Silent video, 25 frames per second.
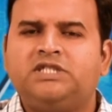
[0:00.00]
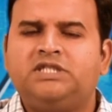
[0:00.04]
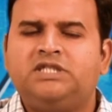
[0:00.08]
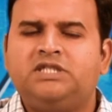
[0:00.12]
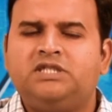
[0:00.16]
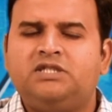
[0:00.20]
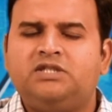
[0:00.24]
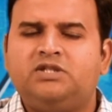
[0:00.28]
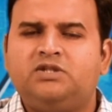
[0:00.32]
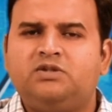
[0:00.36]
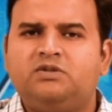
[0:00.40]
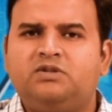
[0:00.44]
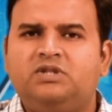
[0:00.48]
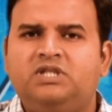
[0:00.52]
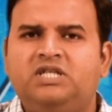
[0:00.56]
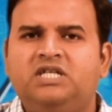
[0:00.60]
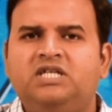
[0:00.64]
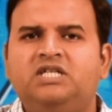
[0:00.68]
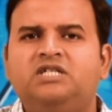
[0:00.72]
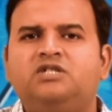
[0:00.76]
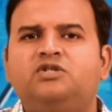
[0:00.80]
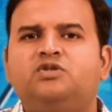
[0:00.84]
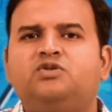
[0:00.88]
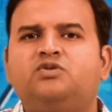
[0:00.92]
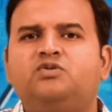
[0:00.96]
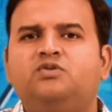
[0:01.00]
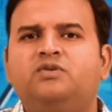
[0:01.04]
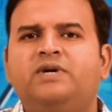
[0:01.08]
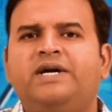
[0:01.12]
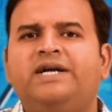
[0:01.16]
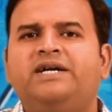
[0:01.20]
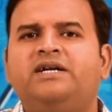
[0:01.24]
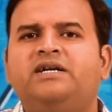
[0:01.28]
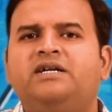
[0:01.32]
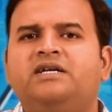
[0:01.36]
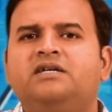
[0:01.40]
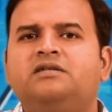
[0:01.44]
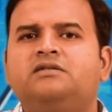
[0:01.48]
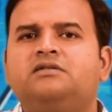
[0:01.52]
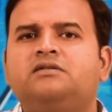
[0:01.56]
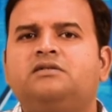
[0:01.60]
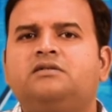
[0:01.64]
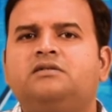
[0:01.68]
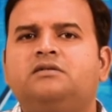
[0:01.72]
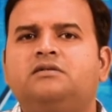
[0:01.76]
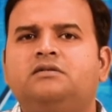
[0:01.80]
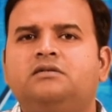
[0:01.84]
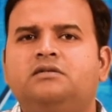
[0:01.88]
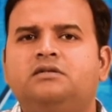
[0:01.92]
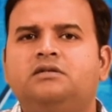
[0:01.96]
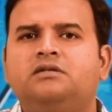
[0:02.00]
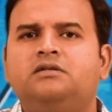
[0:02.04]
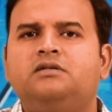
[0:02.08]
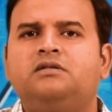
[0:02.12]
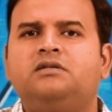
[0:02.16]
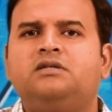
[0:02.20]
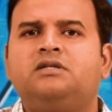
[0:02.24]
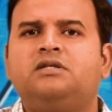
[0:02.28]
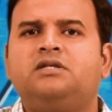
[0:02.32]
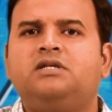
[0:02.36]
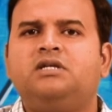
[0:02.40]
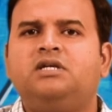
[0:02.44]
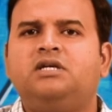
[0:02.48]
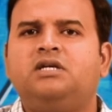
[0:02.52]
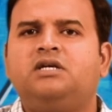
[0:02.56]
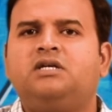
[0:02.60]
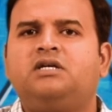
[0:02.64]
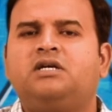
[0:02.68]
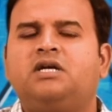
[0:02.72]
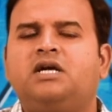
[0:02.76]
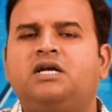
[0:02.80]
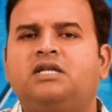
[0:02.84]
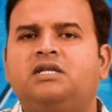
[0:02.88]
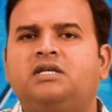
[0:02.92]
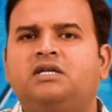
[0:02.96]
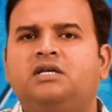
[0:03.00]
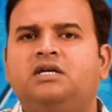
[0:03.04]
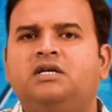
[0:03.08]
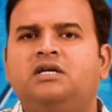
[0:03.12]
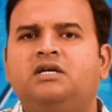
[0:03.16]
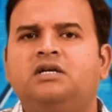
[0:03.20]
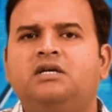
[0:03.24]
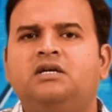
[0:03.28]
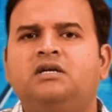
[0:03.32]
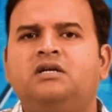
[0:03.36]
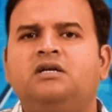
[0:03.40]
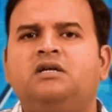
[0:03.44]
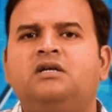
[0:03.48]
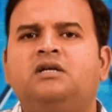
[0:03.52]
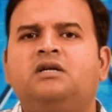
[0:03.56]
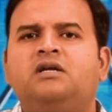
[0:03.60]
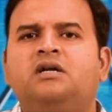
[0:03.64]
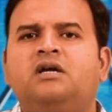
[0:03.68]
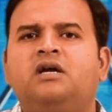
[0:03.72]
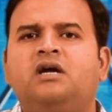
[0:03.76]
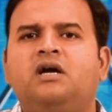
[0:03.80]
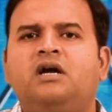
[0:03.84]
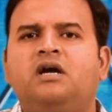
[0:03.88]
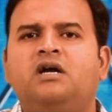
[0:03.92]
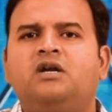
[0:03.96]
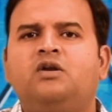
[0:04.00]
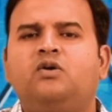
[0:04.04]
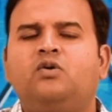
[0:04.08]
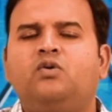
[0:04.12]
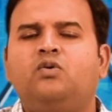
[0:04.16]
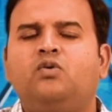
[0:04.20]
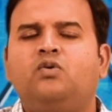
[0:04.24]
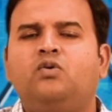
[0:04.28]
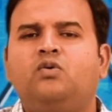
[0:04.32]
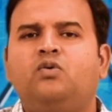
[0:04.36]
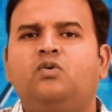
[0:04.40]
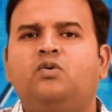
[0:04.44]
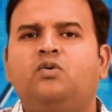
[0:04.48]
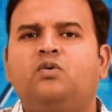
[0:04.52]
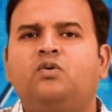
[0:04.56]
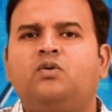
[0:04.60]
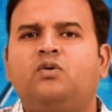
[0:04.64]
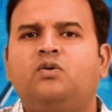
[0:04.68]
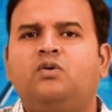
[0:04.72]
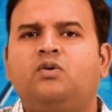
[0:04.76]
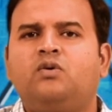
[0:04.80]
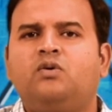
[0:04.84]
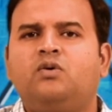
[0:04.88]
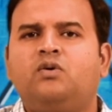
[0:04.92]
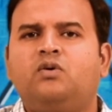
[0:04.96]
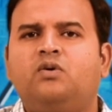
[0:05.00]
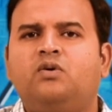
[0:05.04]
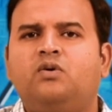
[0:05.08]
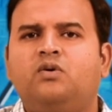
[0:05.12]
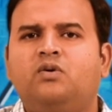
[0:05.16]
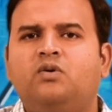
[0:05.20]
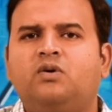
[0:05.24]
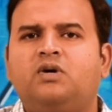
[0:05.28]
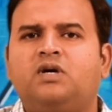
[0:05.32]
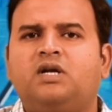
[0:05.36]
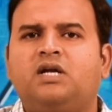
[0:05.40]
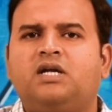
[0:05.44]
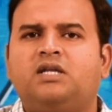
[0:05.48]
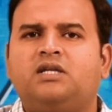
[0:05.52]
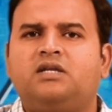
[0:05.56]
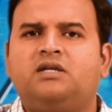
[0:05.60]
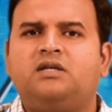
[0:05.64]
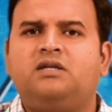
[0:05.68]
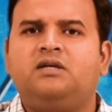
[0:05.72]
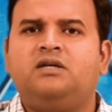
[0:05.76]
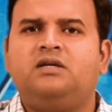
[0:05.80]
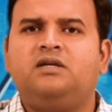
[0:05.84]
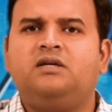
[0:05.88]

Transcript: So, these two endings I kratki and o kratki,